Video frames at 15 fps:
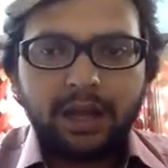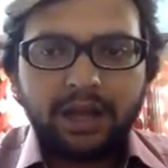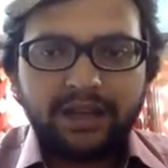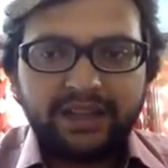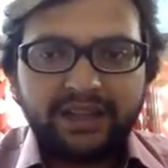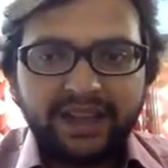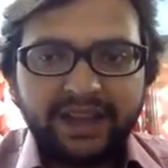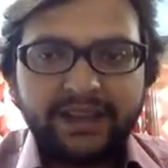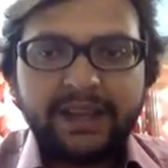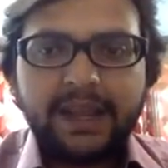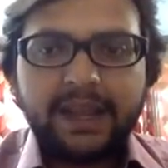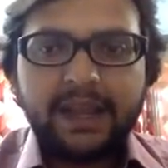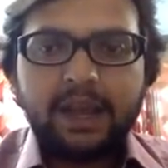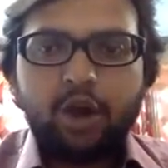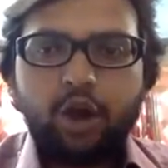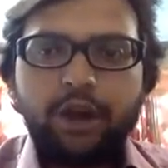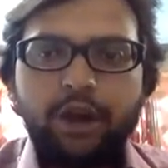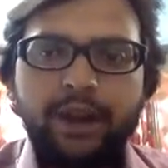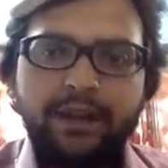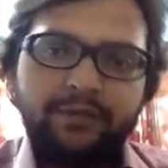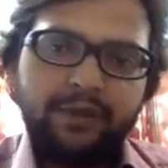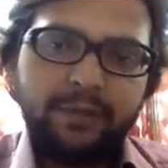data or
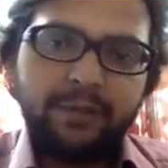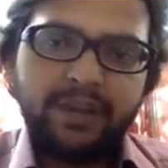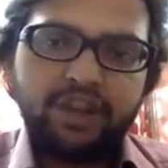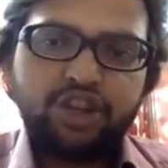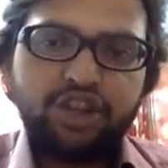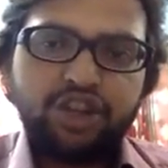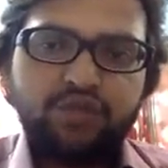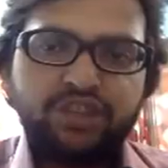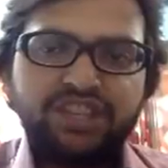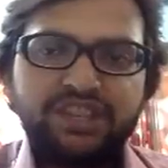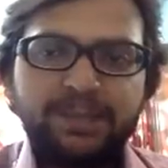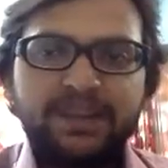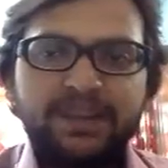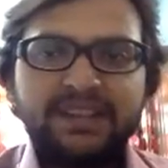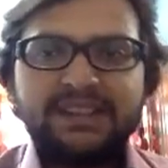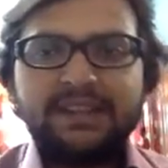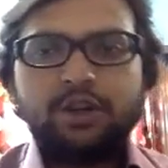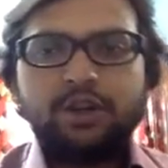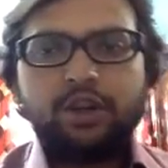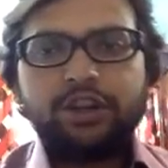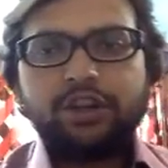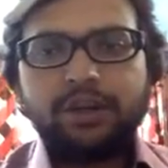information which is present
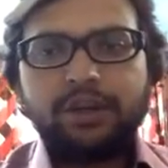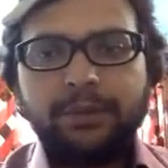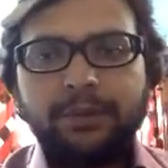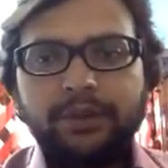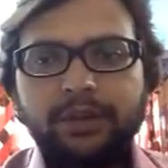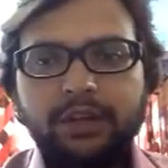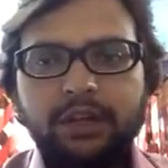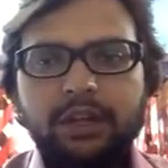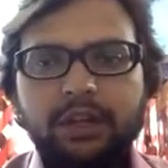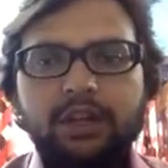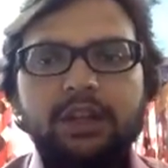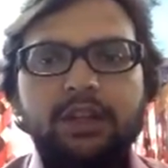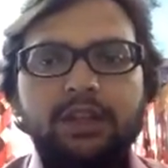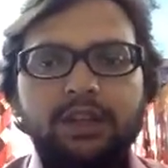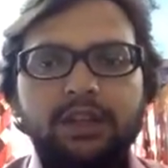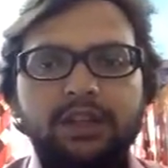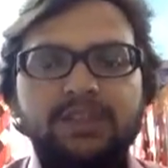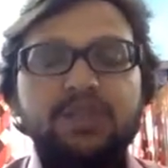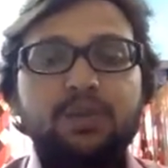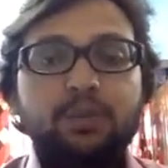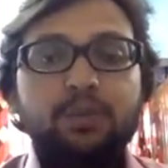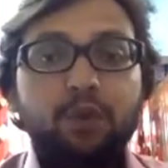on your computer
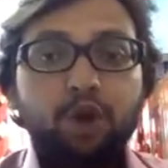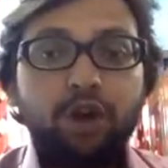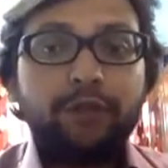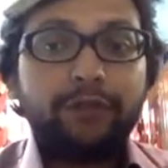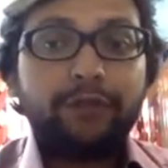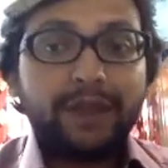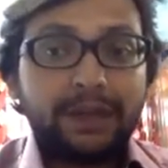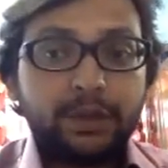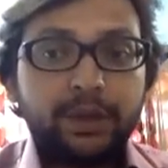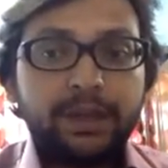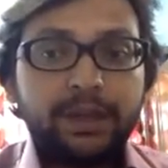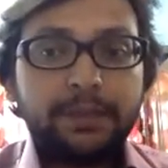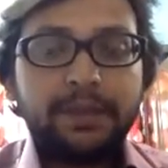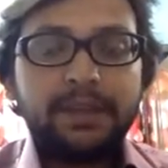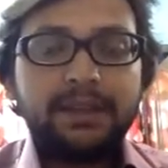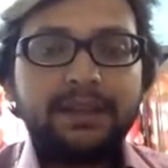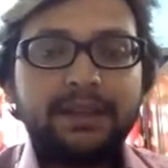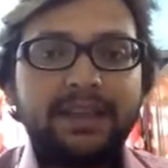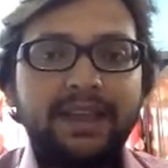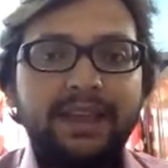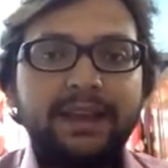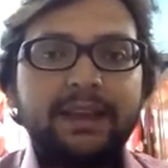is more valuable
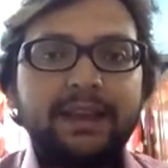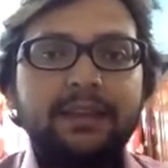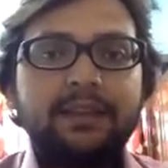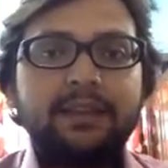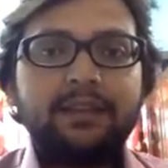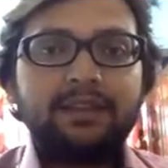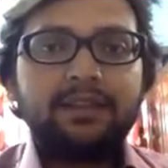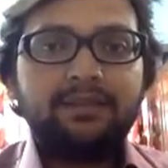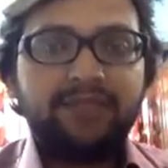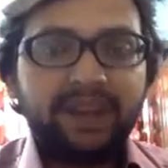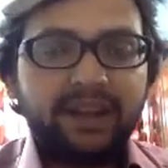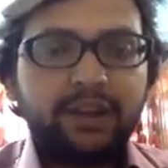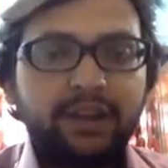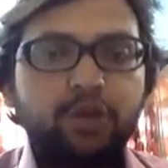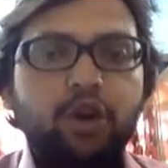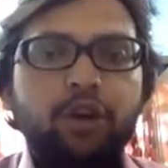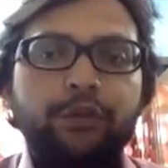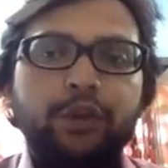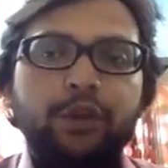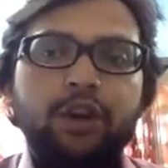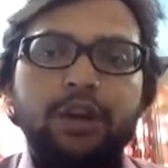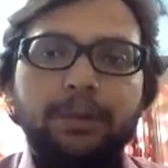than the value of
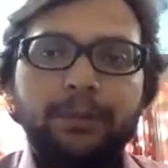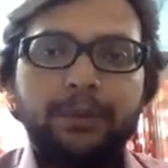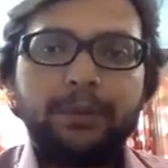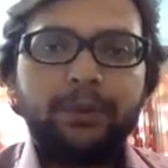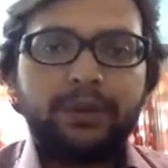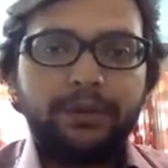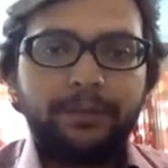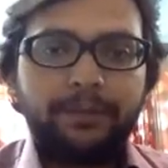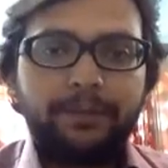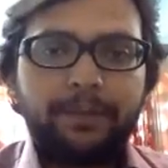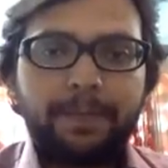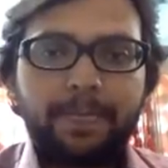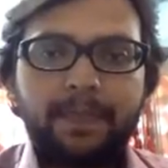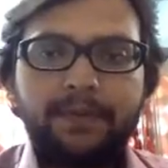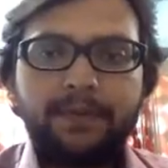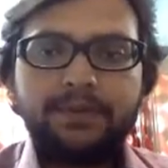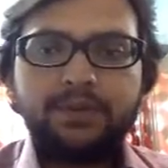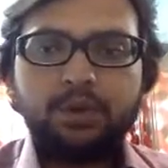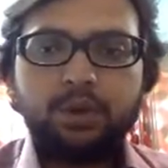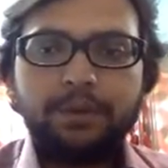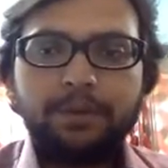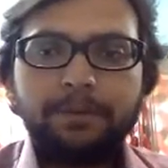your computer.
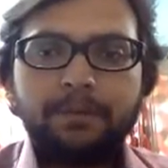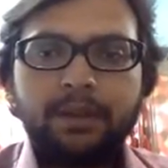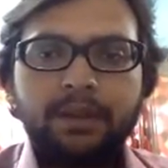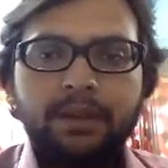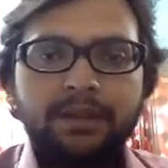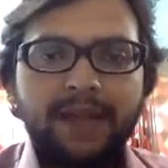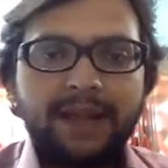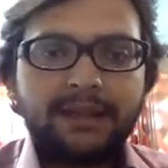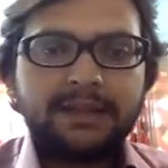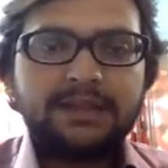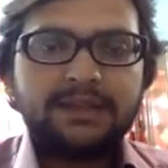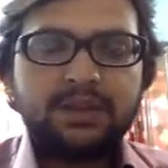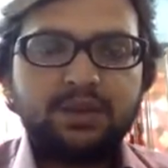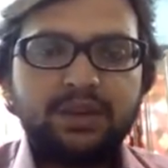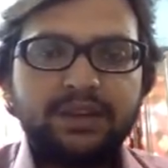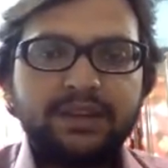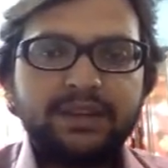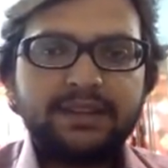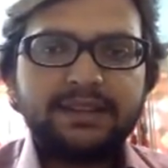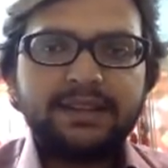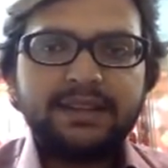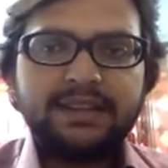So that is the only
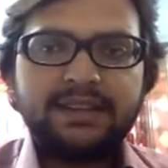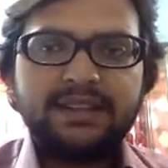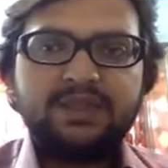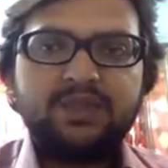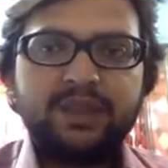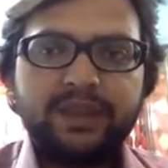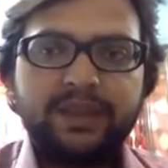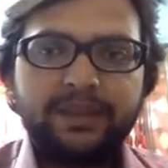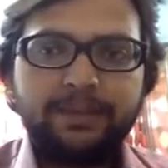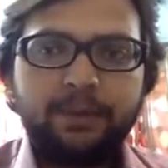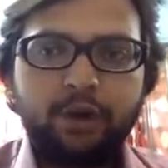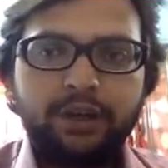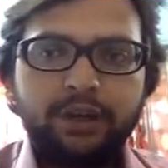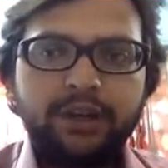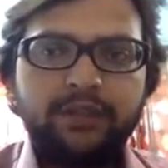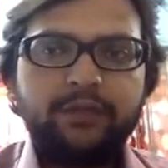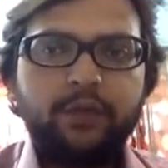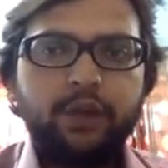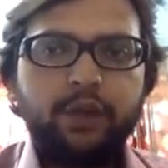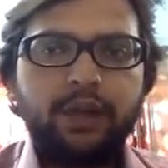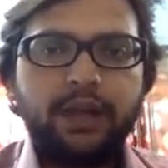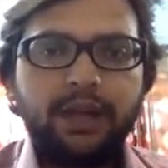reason it is very important
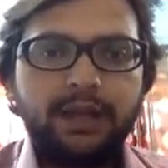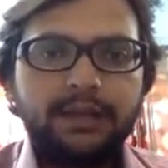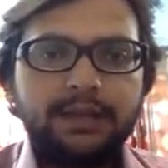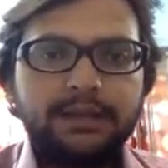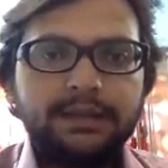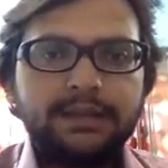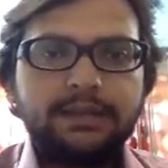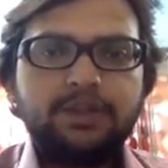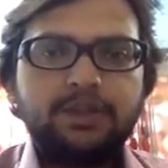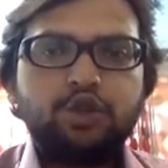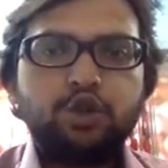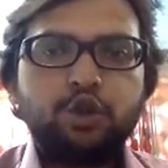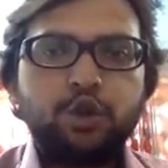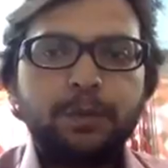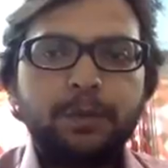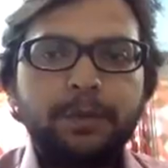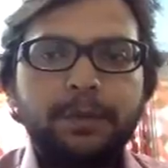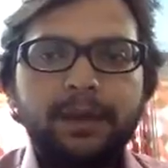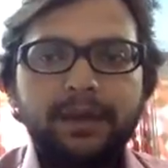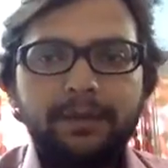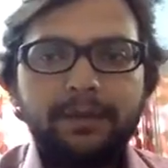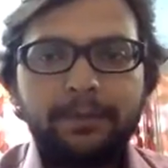for us to
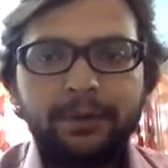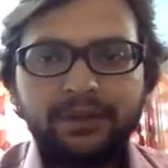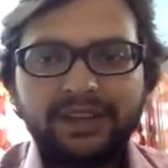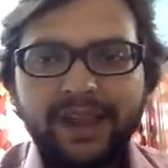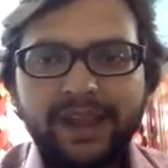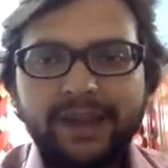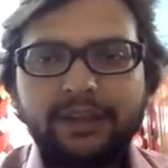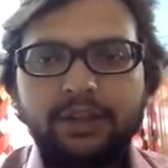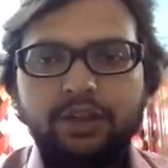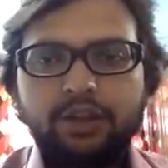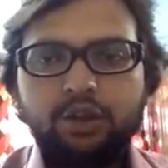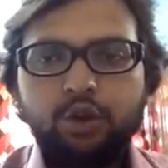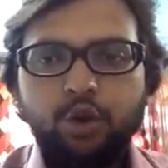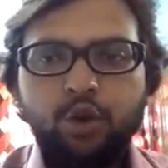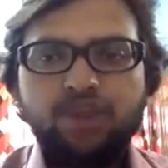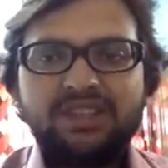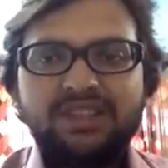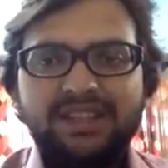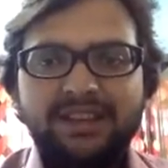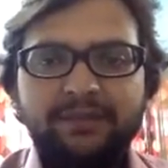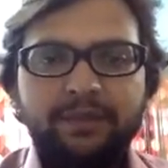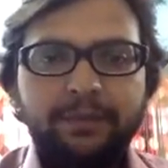protect those
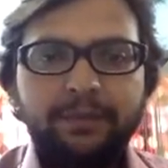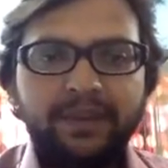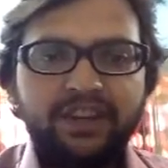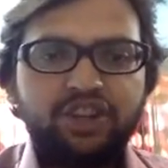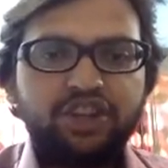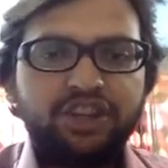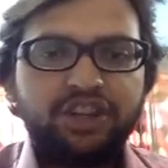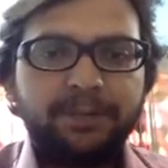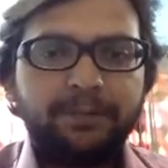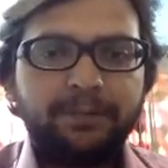information.